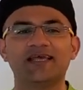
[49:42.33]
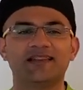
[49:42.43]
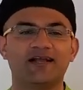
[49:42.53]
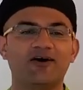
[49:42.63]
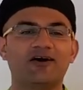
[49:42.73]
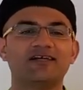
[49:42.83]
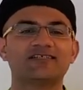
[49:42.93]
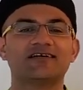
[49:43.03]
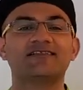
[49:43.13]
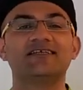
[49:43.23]
The goddess
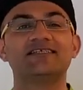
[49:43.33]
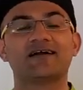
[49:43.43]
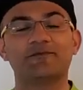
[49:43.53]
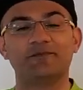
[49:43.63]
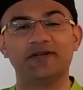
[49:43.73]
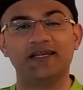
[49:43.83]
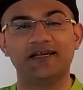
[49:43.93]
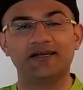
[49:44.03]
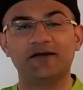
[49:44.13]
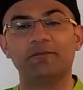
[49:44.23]
Shakti is
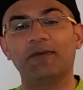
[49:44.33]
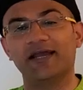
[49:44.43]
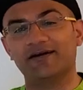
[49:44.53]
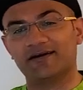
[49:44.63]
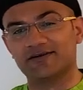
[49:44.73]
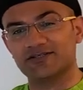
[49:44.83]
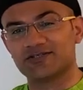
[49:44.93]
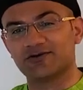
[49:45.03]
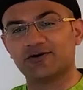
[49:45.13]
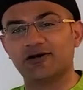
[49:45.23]
accompanied by her
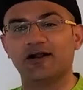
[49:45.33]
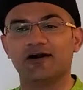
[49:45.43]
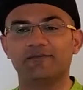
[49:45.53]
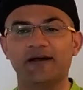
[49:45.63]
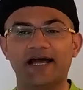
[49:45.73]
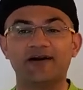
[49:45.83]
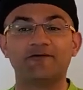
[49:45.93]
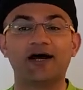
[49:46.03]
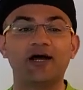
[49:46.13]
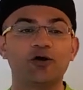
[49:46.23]
consort Lord
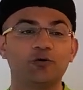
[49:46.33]
Bhairava,